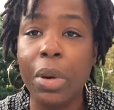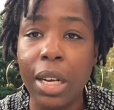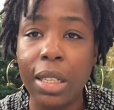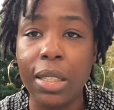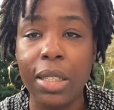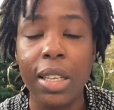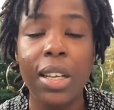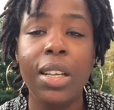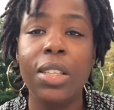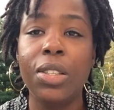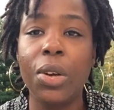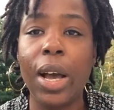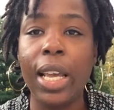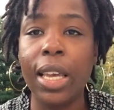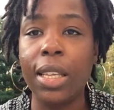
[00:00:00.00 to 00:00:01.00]
months,
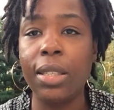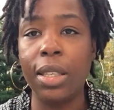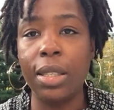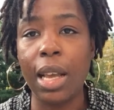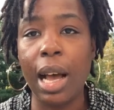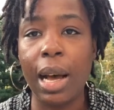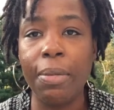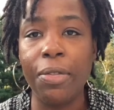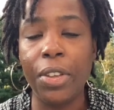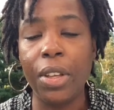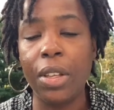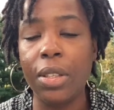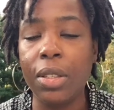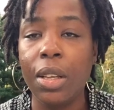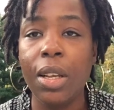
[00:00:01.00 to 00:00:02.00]
so I guess it's
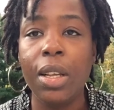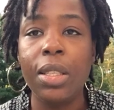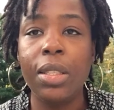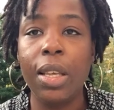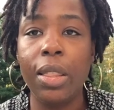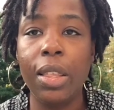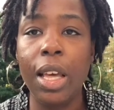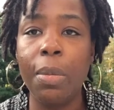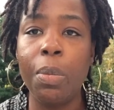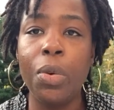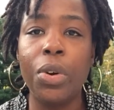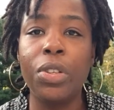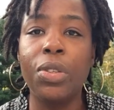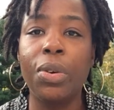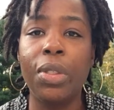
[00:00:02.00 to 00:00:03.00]
obvious to them
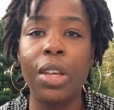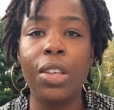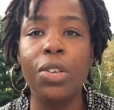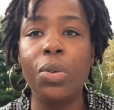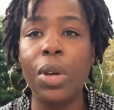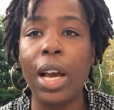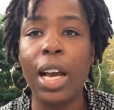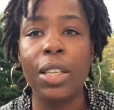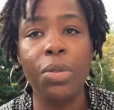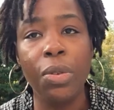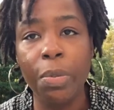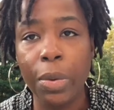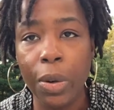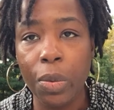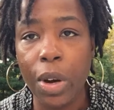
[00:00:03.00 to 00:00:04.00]
more so than you guys who
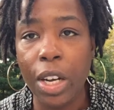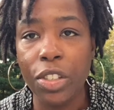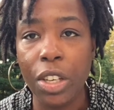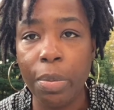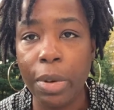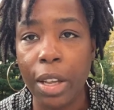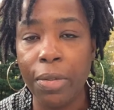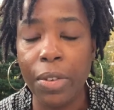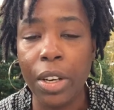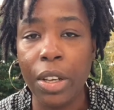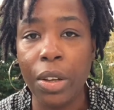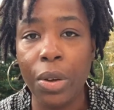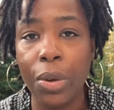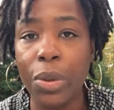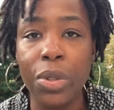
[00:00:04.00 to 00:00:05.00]
have been watching my
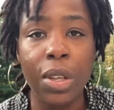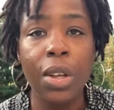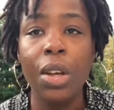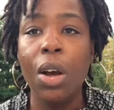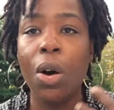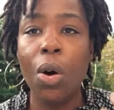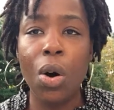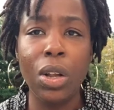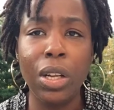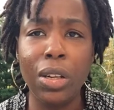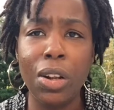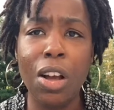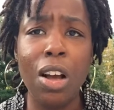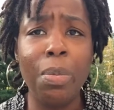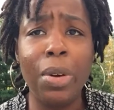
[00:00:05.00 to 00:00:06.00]
videos all
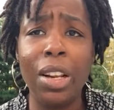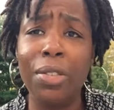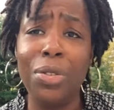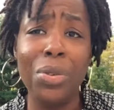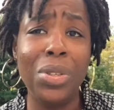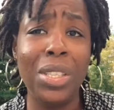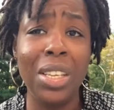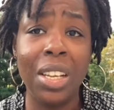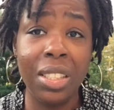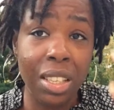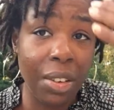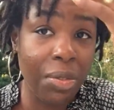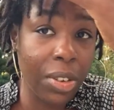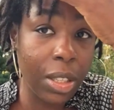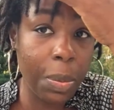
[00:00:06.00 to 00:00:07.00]
along. But if you see a
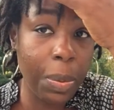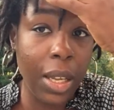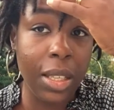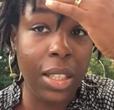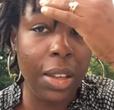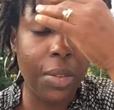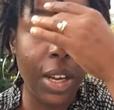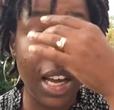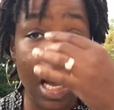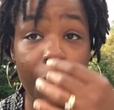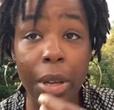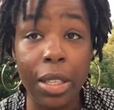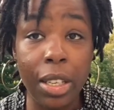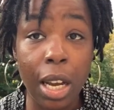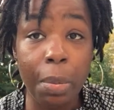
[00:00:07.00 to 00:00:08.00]
difference, please leave a
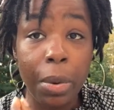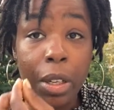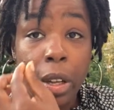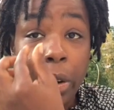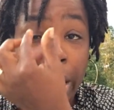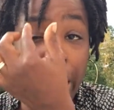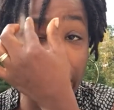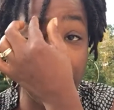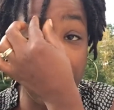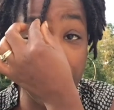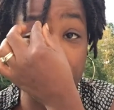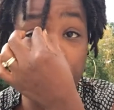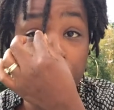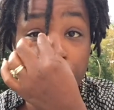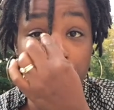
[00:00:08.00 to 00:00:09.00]
comment down below. I'll
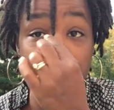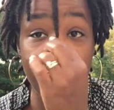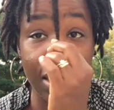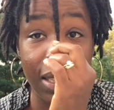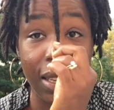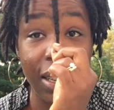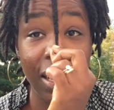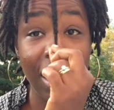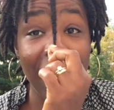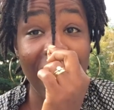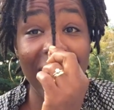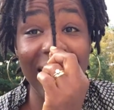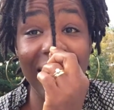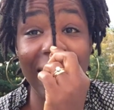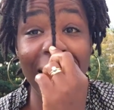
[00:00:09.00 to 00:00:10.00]
tell you this,
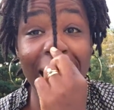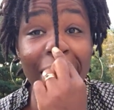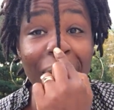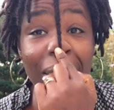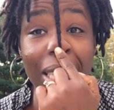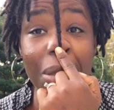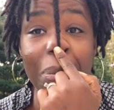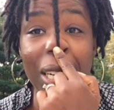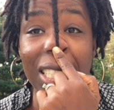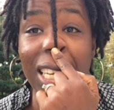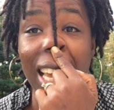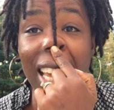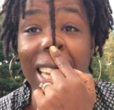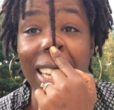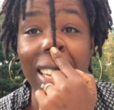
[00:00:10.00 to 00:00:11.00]
I didn't have this much
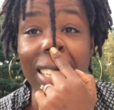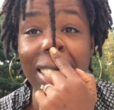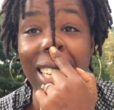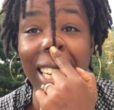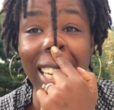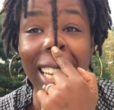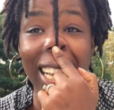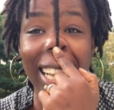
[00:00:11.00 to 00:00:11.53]
hangage.